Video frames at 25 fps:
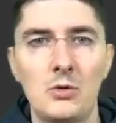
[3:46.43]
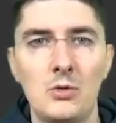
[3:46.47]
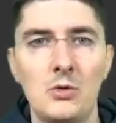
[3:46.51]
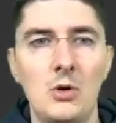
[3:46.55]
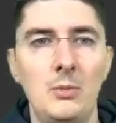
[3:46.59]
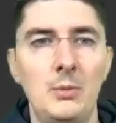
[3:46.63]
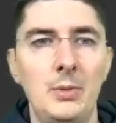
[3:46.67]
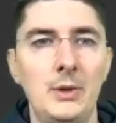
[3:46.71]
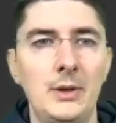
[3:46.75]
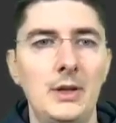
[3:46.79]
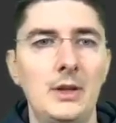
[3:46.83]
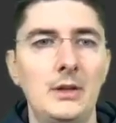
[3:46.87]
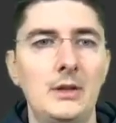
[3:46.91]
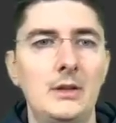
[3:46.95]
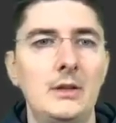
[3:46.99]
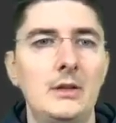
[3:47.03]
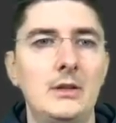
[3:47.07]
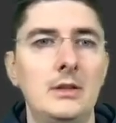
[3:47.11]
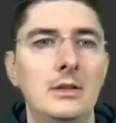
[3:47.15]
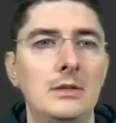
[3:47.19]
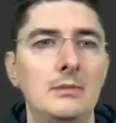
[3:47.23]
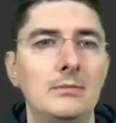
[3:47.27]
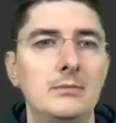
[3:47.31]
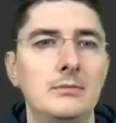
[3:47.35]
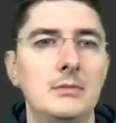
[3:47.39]

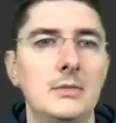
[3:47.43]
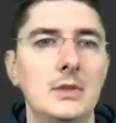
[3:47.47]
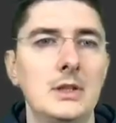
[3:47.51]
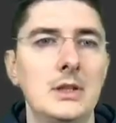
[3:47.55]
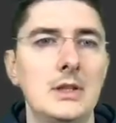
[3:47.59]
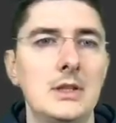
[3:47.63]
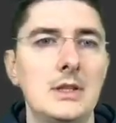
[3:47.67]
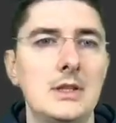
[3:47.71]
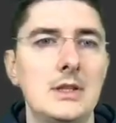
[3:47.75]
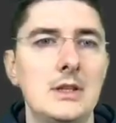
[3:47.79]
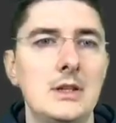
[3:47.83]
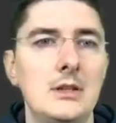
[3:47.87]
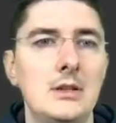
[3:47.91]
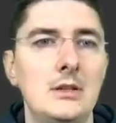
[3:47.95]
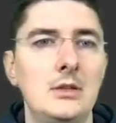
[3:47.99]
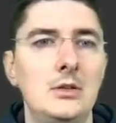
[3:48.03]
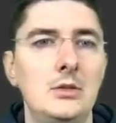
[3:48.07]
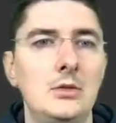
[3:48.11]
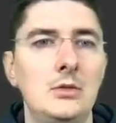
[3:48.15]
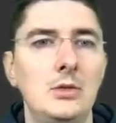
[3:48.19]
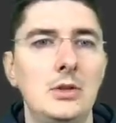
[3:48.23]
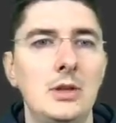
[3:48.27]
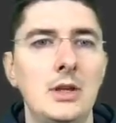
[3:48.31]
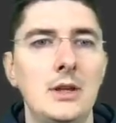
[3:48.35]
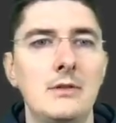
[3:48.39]
complicated. Let's say
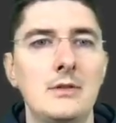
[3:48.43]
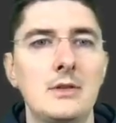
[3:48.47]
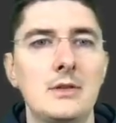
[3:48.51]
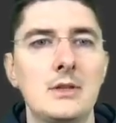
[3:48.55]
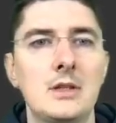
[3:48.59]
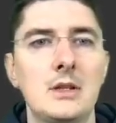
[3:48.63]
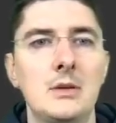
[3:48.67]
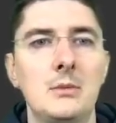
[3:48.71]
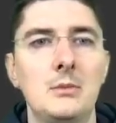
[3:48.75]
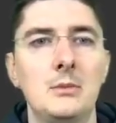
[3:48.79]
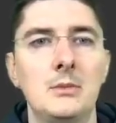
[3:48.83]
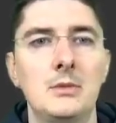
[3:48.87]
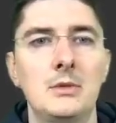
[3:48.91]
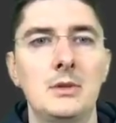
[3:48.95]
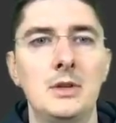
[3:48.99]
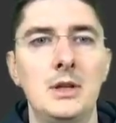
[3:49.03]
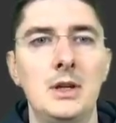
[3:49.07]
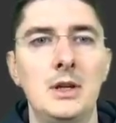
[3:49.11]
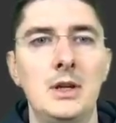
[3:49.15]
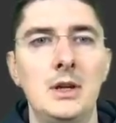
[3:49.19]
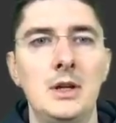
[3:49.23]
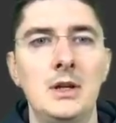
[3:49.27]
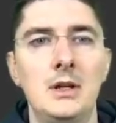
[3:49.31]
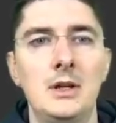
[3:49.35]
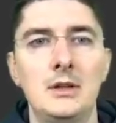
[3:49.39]
that you have some
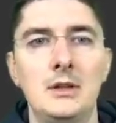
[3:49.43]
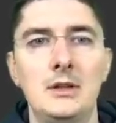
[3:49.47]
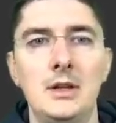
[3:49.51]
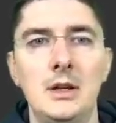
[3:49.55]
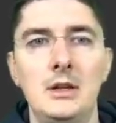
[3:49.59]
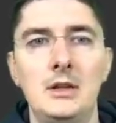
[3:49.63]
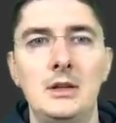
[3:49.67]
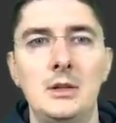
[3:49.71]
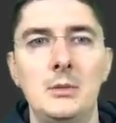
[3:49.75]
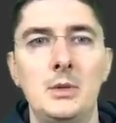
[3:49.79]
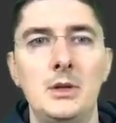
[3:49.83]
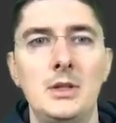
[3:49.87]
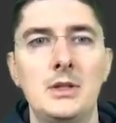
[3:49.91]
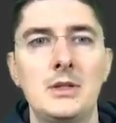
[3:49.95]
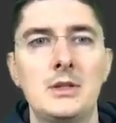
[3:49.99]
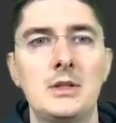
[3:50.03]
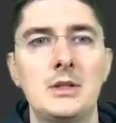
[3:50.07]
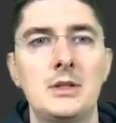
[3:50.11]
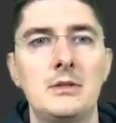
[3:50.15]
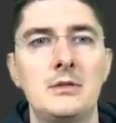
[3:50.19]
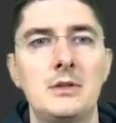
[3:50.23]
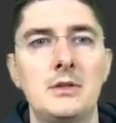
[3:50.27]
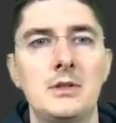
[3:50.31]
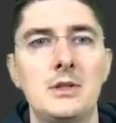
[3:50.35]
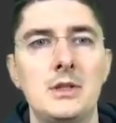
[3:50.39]
database
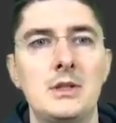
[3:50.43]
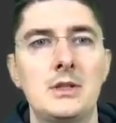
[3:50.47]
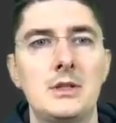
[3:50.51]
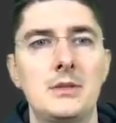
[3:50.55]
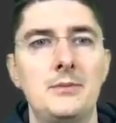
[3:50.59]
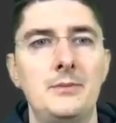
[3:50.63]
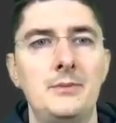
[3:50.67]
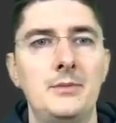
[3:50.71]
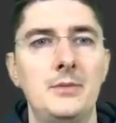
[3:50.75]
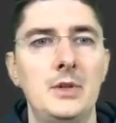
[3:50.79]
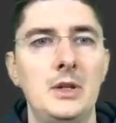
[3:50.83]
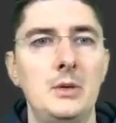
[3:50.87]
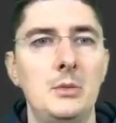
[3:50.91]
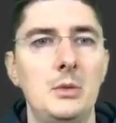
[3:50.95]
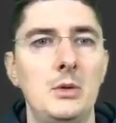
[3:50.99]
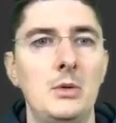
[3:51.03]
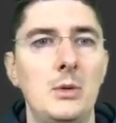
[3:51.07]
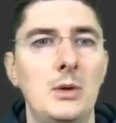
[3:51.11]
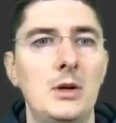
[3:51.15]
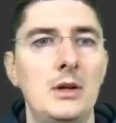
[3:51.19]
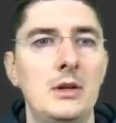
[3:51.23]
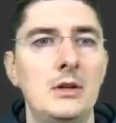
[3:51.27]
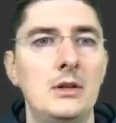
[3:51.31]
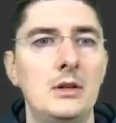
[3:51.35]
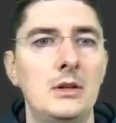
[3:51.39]
servers,
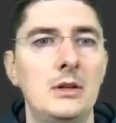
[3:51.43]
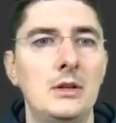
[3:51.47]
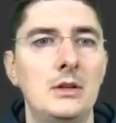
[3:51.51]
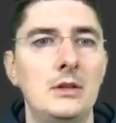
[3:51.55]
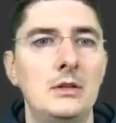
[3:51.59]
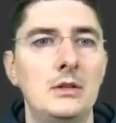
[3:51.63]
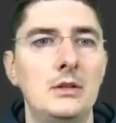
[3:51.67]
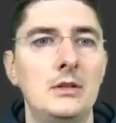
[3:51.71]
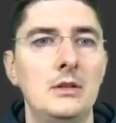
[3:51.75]
DB1 and